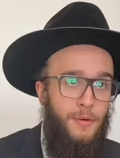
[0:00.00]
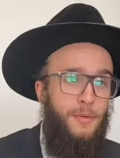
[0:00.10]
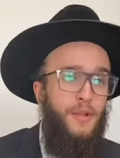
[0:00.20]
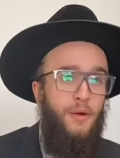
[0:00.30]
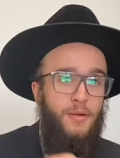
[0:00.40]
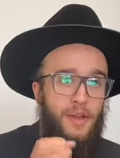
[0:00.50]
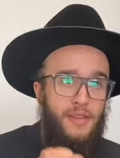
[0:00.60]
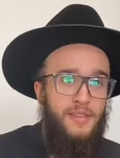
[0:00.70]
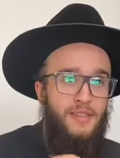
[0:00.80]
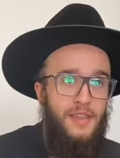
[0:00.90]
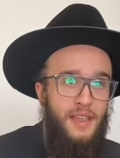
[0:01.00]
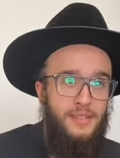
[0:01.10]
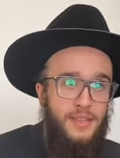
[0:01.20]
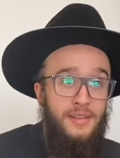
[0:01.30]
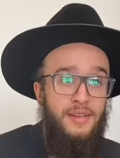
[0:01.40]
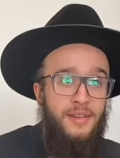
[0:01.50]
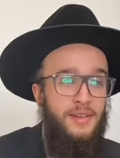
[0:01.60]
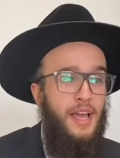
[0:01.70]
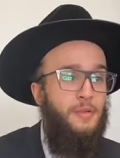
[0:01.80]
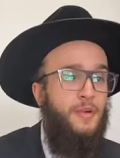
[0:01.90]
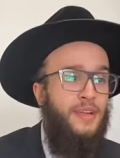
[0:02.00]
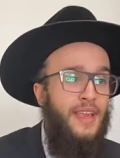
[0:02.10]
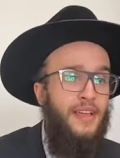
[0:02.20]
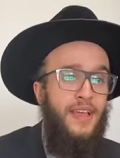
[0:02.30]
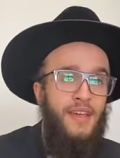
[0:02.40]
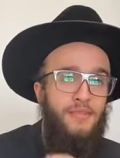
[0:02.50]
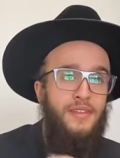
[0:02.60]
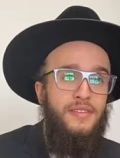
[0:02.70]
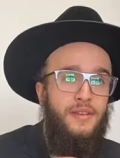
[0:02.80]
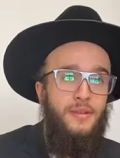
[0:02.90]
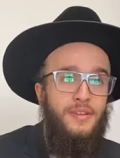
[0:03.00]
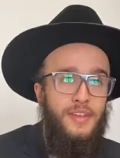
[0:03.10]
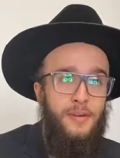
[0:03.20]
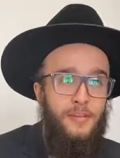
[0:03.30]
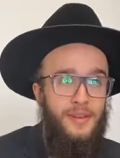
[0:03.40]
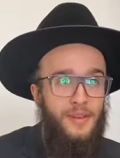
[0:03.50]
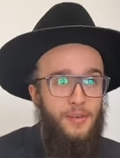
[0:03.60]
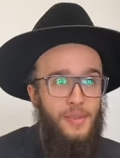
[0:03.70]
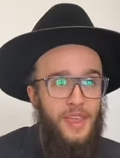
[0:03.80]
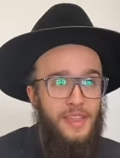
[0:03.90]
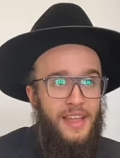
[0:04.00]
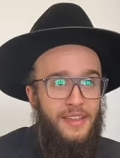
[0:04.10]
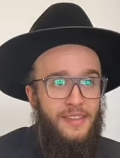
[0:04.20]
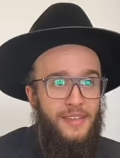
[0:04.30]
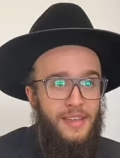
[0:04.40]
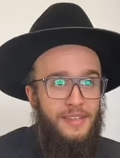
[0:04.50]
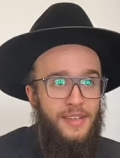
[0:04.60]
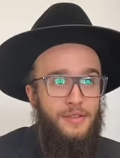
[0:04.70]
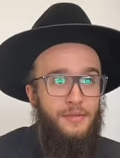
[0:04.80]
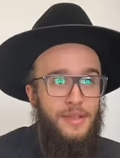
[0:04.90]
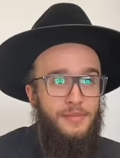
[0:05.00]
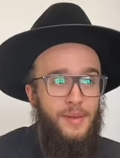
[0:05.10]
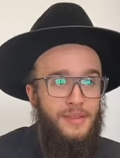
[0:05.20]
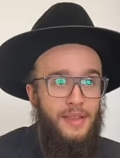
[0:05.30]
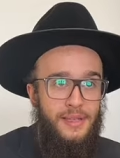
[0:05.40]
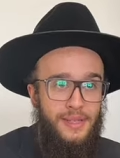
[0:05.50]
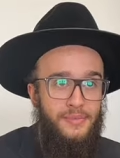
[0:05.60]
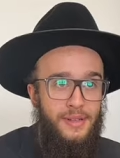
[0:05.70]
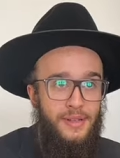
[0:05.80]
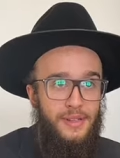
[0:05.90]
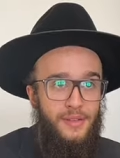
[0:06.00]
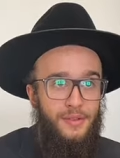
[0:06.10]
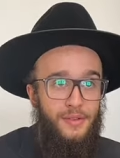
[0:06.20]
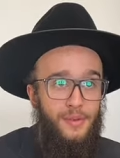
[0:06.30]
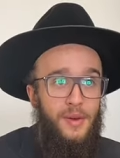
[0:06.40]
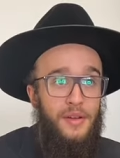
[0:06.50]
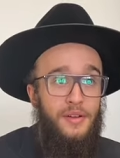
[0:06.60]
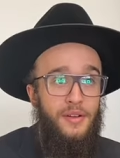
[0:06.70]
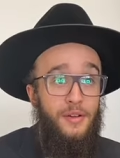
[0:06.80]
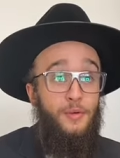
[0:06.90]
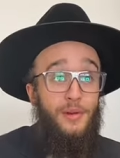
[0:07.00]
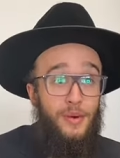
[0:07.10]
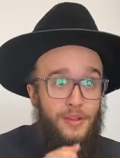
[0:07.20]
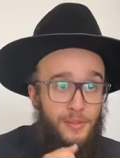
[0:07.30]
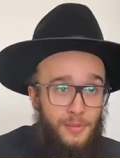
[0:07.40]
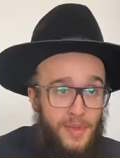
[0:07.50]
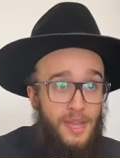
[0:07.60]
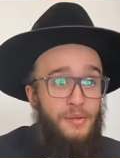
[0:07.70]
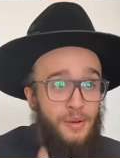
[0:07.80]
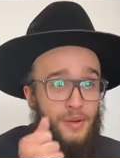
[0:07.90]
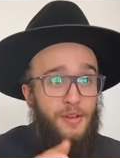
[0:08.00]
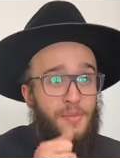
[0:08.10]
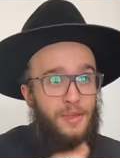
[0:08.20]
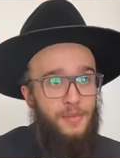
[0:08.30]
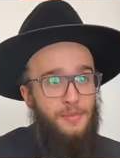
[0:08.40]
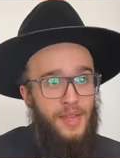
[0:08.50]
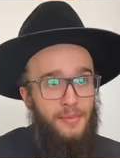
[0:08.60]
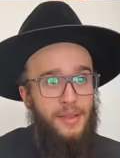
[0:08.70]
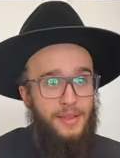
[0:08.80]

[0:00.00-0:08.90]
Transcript: We will hold our destination and we will take every single stop within that destination to reach Bezat Hashem, to where we want to be and where we are meant to be. Amen.